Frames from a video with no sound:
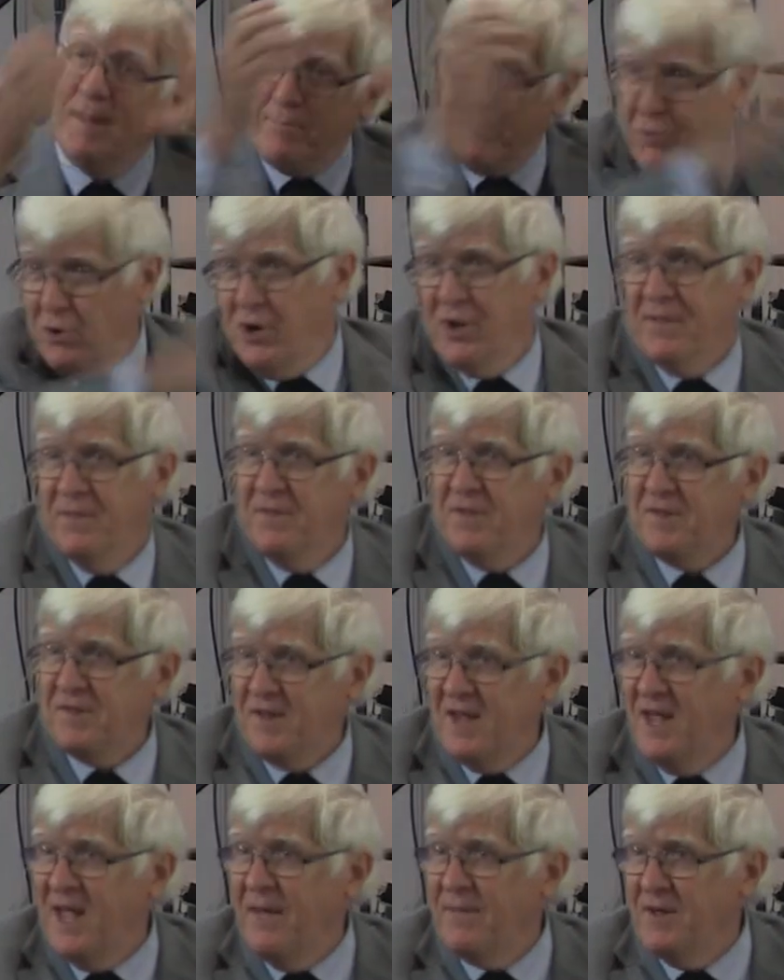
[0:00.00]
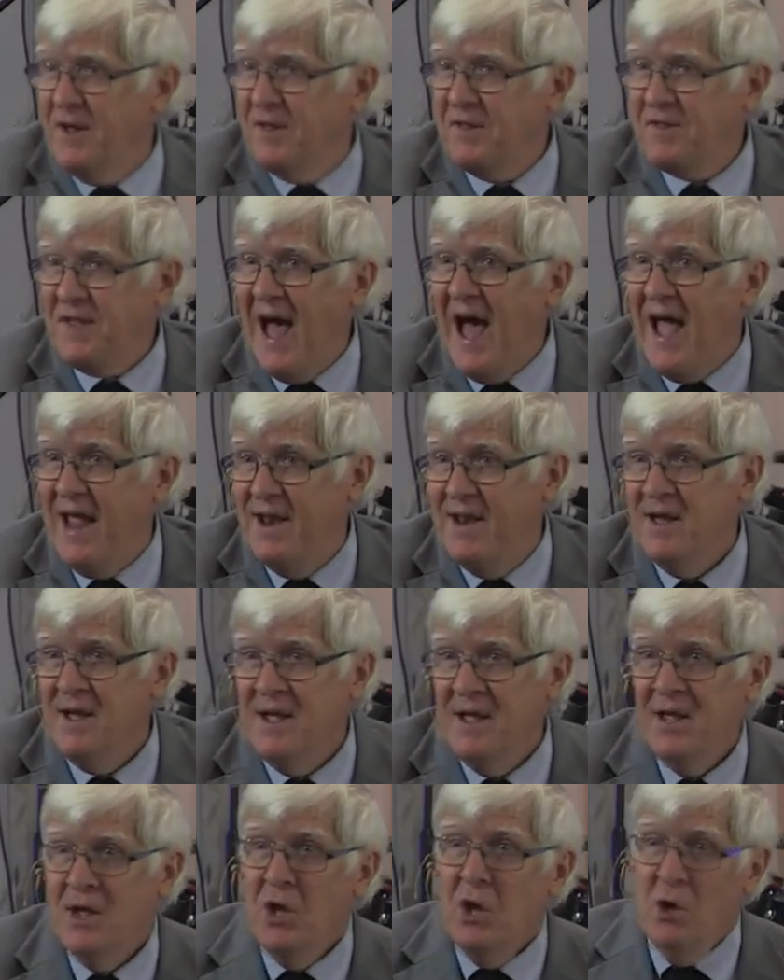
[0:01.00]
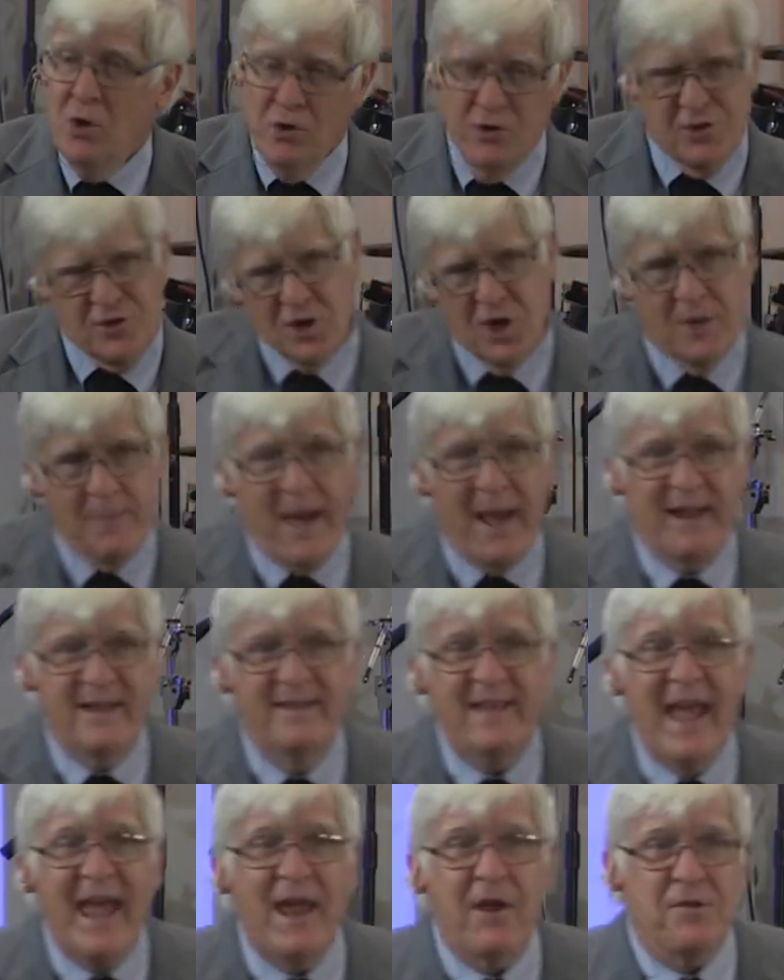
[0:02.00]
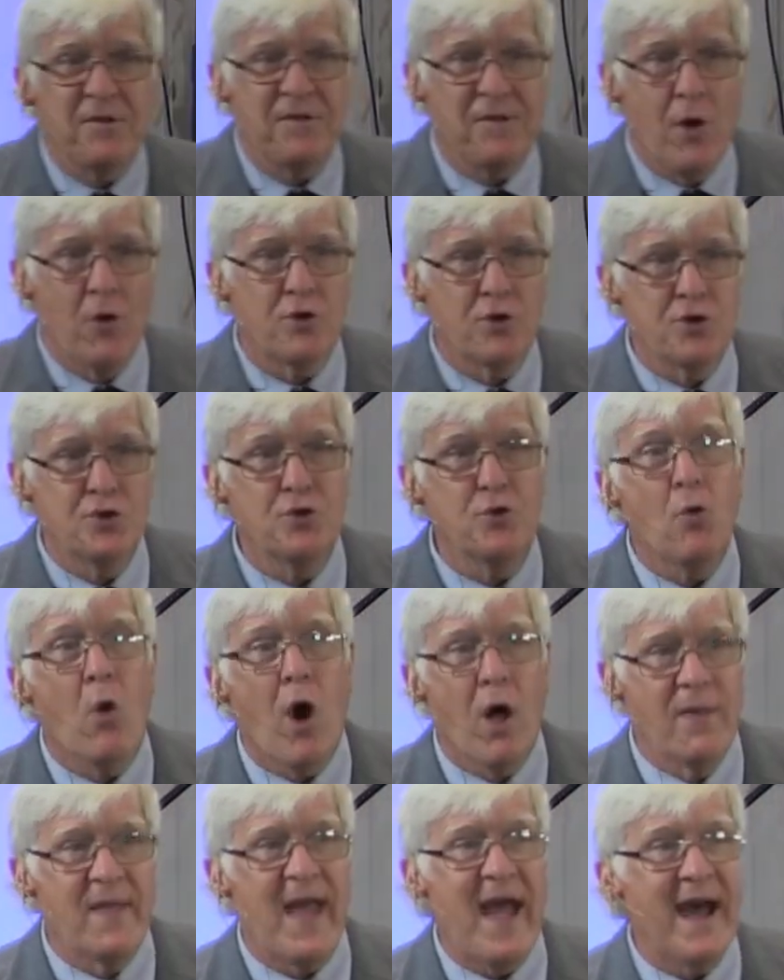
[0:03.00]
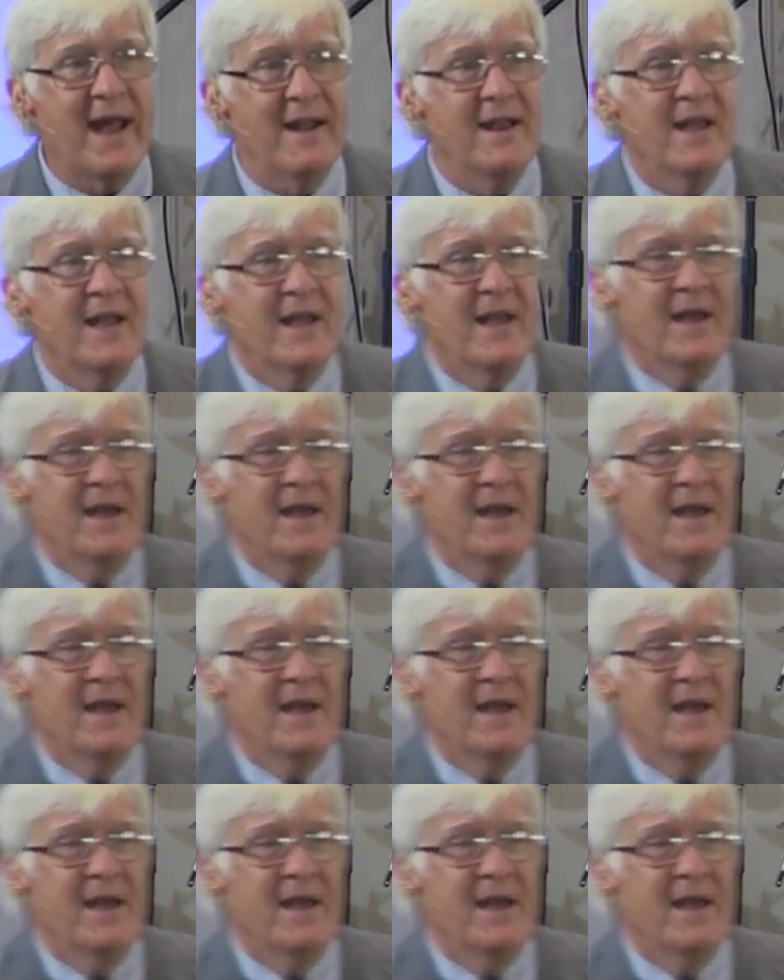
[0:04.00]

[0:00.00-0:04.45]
and then put it in the sea on the other side. It took about a day or so to do all that.